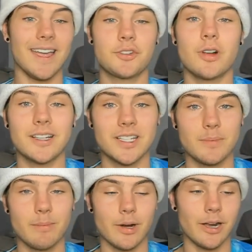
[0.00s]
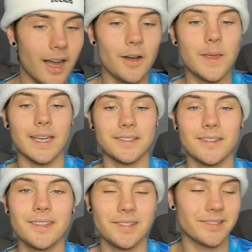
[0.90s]
trust me, bro. Okay,
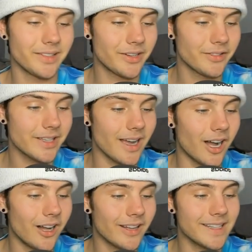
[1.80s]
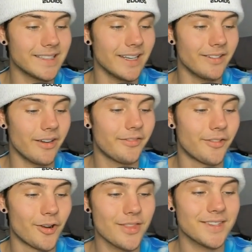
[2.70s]
so this is literally all I did
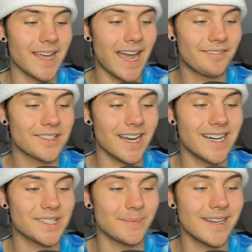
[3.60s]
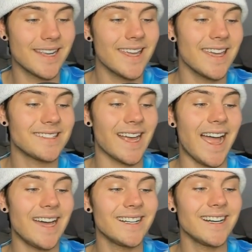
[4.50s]
for this advertisement is
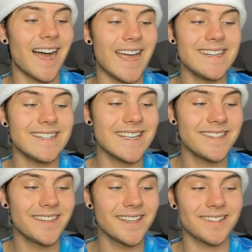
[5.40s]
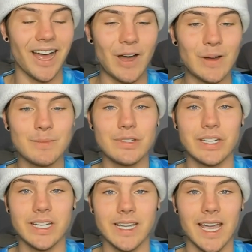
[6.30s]
added I need this O M
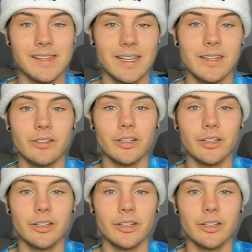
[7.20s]
G and then the